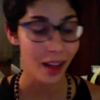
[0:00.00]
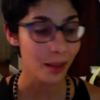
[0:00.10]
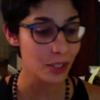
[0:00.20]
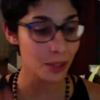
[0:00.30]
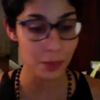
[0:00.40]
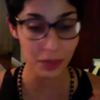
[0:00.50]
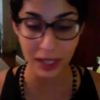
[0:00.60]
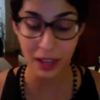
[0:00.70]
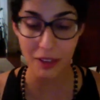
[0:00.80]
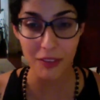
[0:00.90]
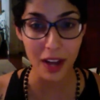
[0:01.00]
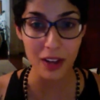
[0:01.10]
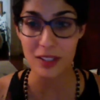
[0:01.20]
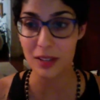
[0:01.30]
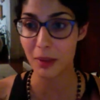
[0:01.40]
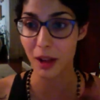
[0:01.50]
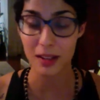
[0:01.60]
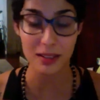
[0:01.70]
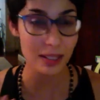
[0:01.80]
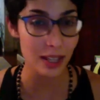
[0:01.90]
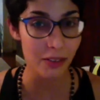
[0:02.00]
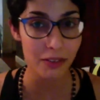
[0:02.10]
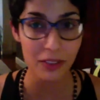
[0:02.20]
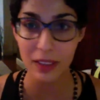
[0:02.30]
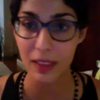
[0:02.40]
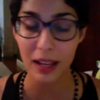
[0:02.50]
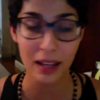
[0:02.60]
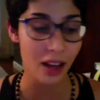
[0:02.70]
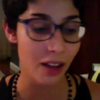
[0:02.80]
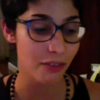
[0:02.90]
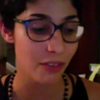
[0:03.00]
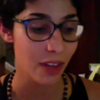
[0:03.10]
I'm just putting out fires and I'm constantly not feeling like enough